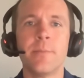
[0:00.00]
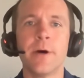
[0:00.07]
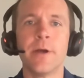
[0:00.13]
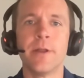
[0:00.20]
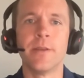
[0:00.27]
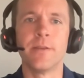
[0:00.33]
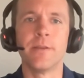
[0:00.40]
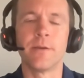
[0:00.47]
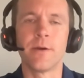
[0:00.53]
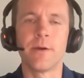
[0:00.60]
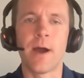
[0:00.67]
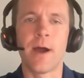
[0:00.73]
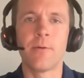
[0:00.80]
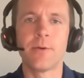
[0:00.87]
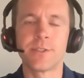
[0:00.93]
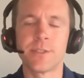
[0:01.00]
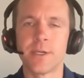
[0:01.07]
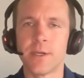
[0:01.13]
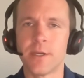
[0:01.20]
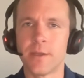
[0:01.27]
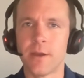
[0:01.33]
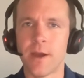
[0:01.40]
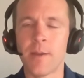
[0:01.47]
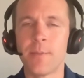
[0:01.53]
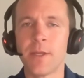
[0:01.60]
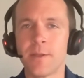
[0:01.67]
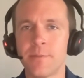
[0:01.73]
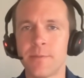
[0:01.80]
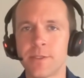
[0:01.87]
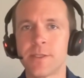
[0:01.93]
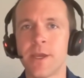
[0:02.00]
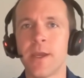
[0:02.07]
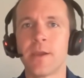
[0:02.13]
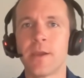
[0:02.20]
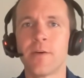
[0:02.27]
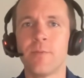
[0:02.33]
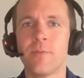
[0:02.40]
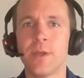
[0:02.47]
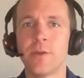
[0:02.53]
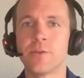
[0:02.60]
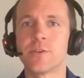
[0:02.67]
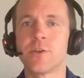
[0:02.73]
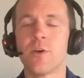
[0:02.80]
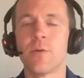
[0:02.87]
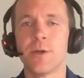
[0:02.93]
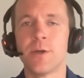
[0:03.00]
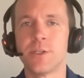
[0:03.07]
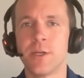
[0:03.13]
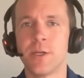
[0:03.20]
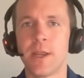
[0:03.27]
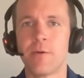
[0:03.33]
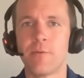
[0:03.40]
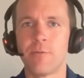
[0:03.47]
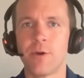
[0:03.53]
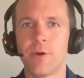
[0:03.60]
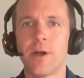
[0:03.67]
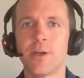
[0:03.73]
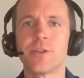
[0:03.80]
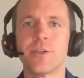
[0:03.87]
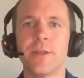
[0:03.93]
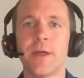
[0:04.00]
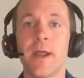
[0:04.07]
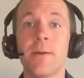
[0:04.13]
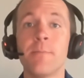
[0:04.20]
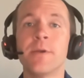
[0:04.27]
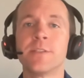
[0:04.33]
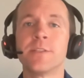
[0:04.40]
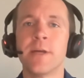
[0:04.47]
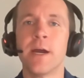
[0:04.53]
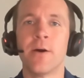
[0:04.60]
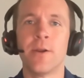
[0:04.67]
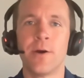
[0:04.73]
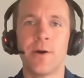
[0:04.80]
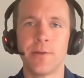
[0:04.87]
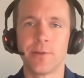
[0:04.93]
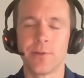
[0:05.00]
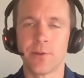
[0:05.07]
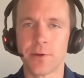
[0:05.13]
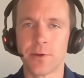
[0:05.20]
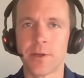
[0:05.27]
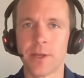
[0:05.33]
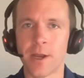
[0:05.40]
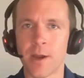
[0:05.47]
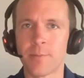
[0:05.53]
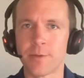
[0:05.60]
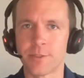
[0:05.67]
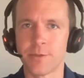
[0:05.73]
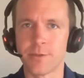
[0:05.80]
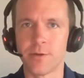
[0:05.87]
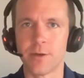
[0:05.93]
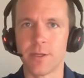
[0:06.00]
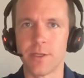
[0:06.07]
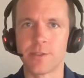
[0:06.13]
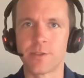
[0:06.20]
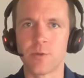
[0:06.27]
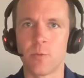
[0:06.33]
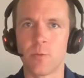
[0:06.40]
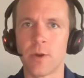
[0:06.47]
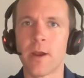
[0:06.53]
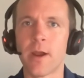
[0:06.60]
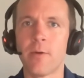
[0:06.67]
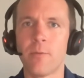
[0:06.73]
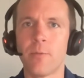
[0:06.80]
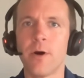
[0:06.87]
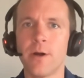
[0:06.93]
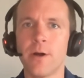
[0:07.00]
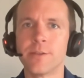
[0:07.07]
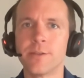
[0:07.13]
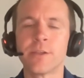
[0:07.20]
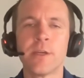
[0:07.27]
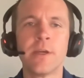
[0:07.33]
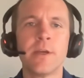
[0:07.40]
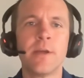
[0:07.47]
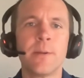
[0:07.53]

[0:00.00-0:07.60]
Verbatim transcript: But I was in, I made the mistake of being so much in a rush that I missed out on learning opportunities where I was.